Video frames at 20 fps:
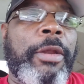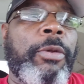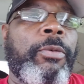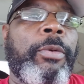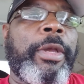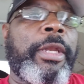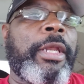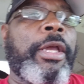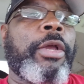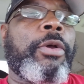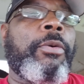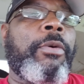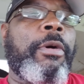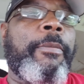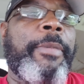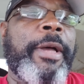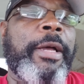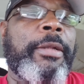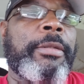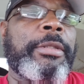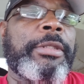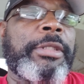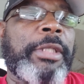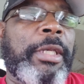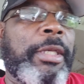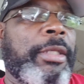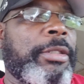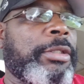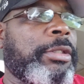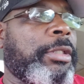the way they go about
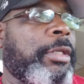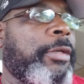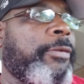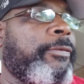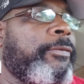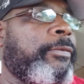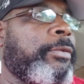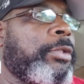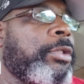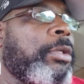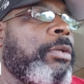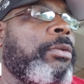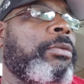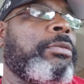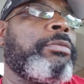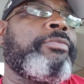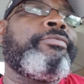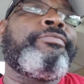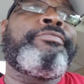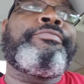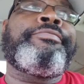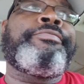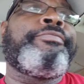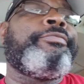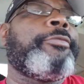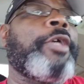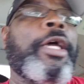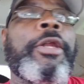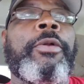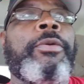saying stuff. So
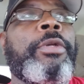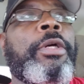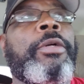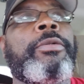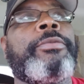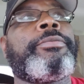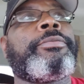I don't know.